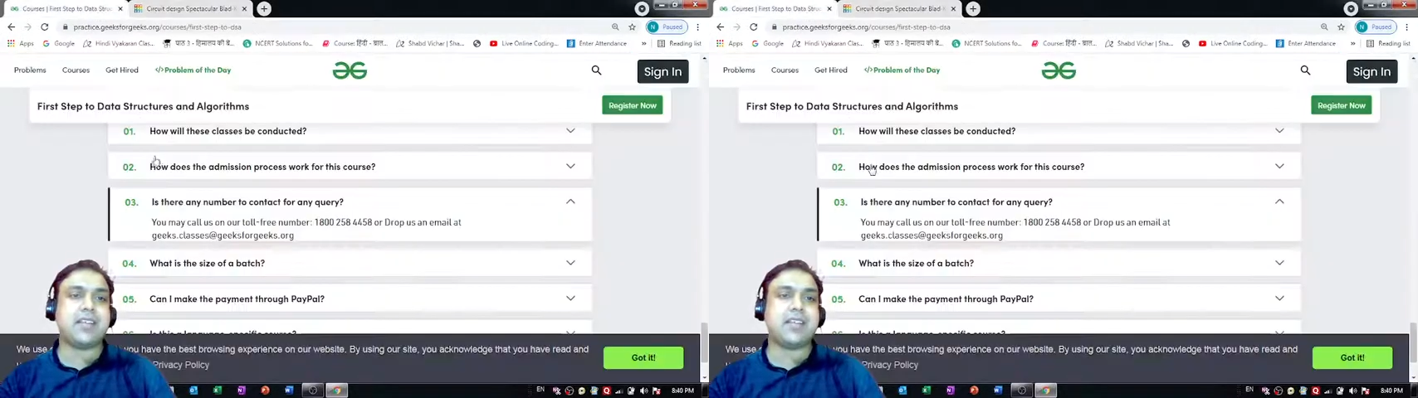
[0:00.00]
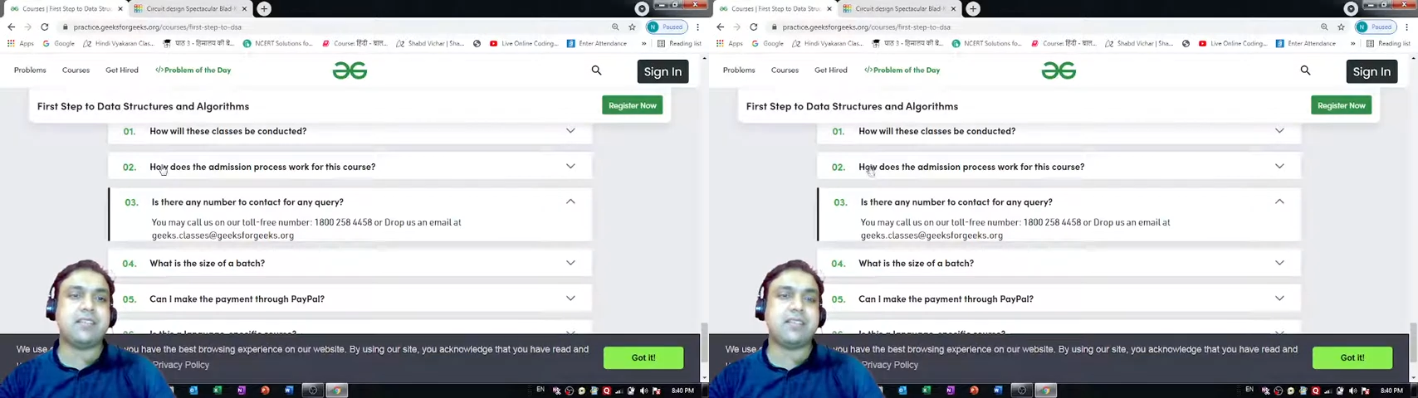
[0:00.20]

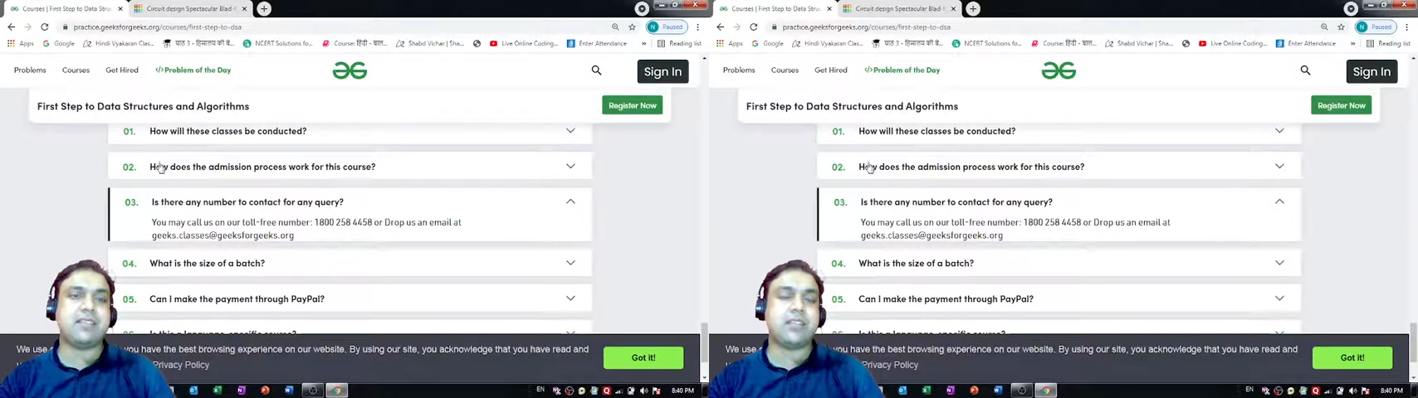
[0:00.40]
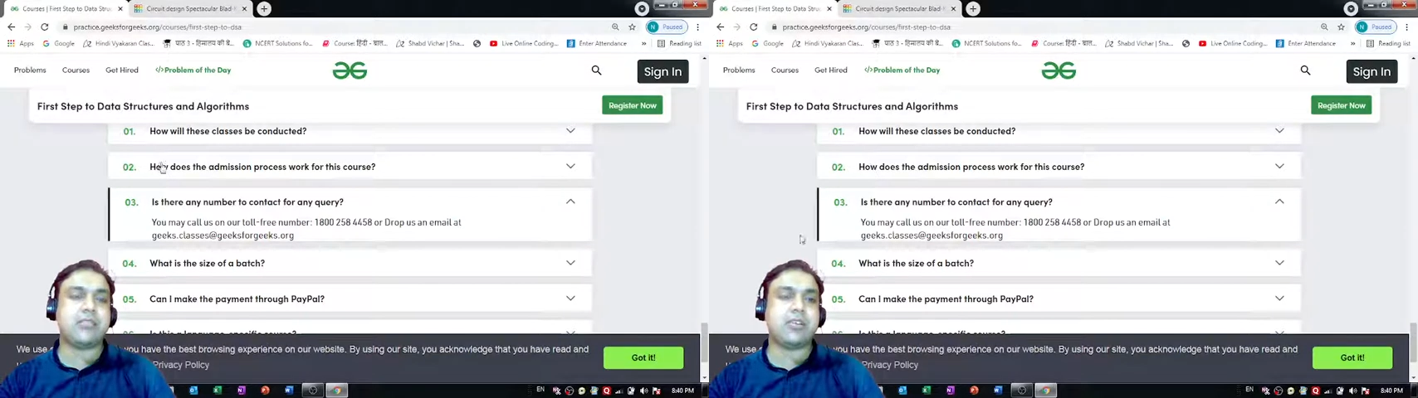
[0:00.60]
in this
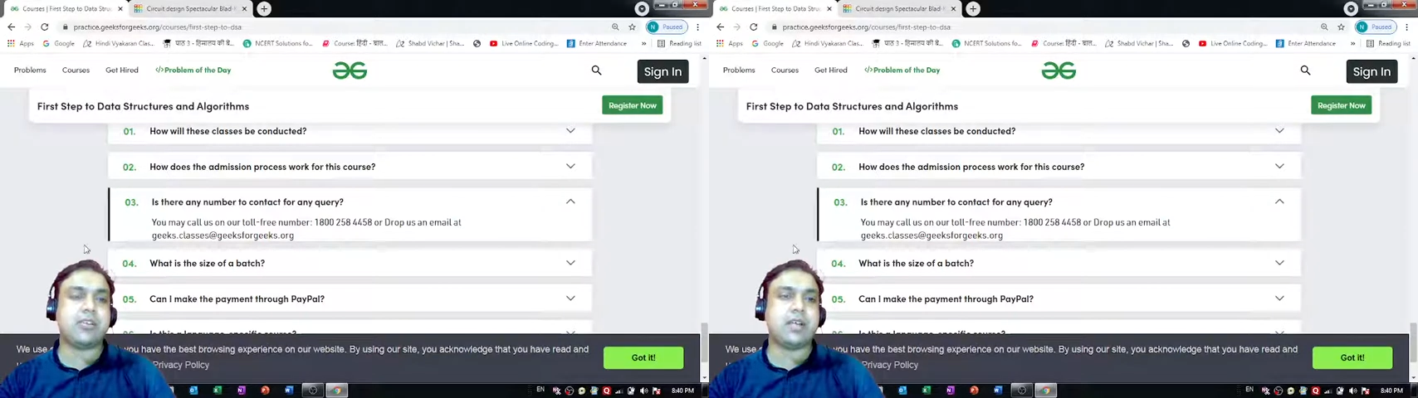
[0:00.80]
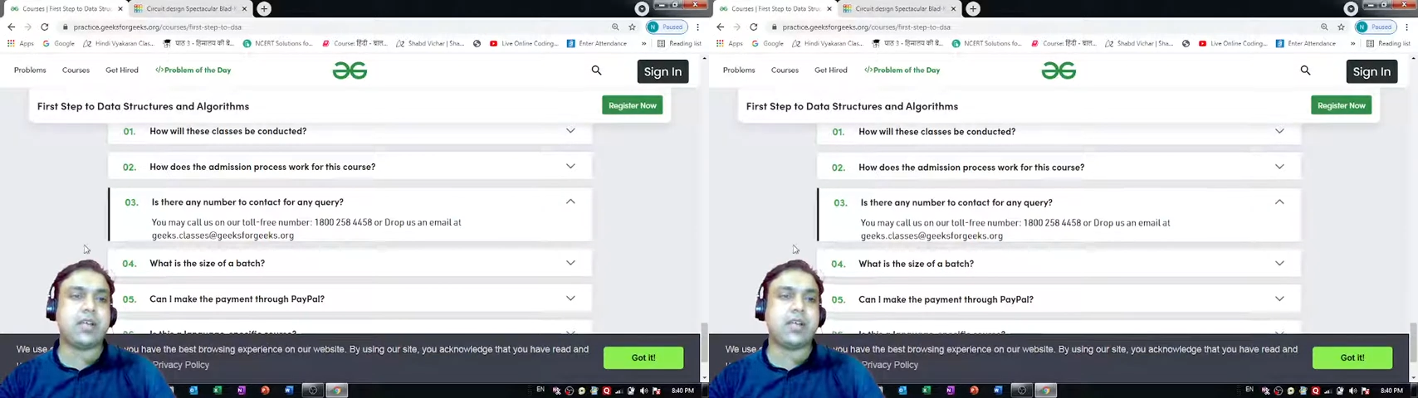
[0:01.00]

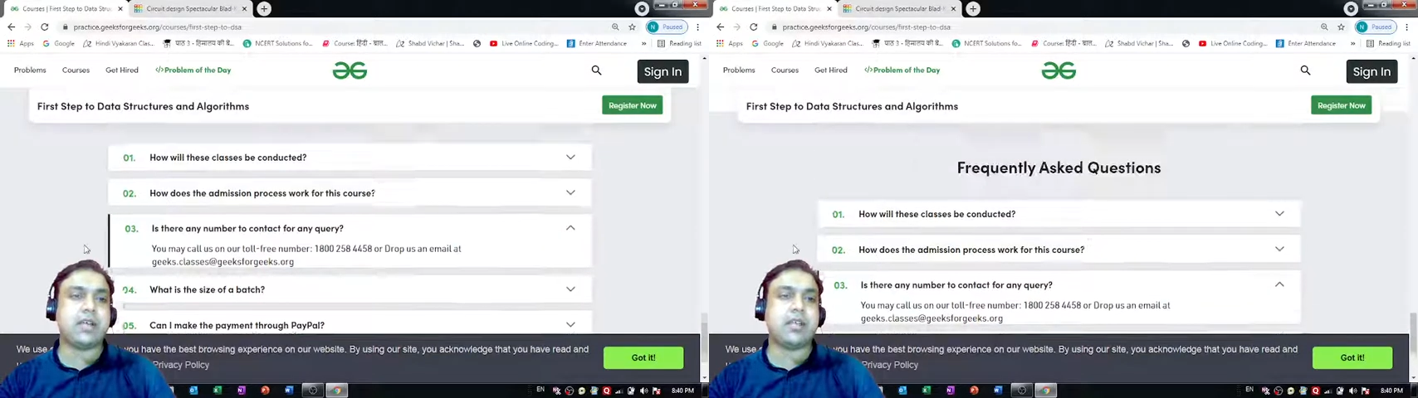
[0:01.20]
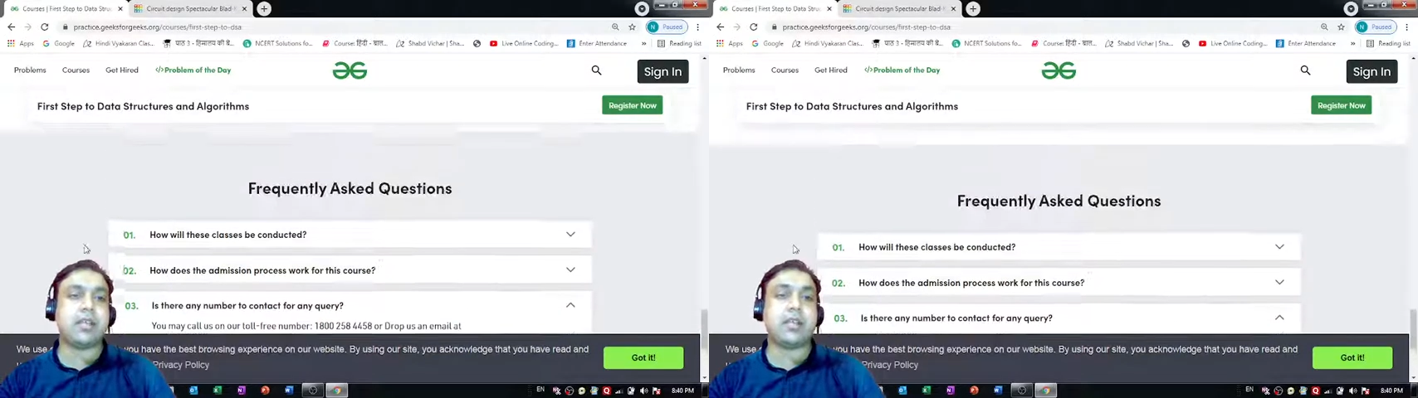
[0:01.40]
lecture,
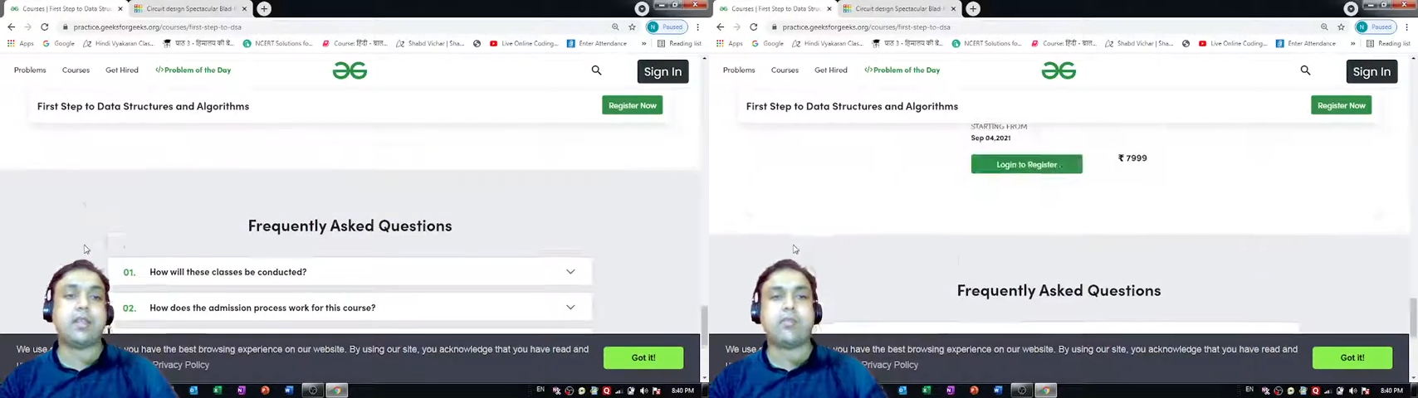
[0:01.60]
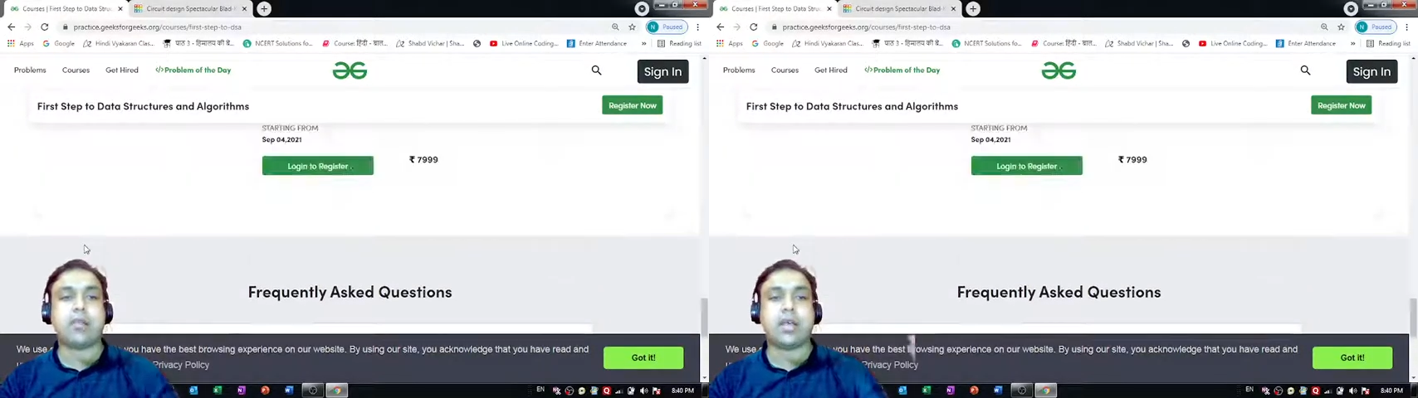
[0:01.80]
and in
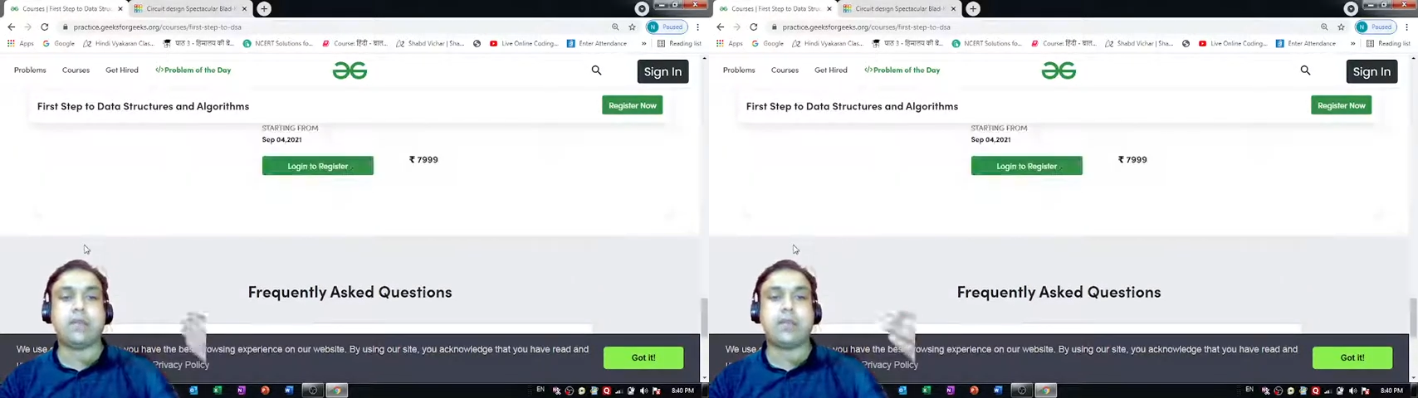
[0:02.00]
case you have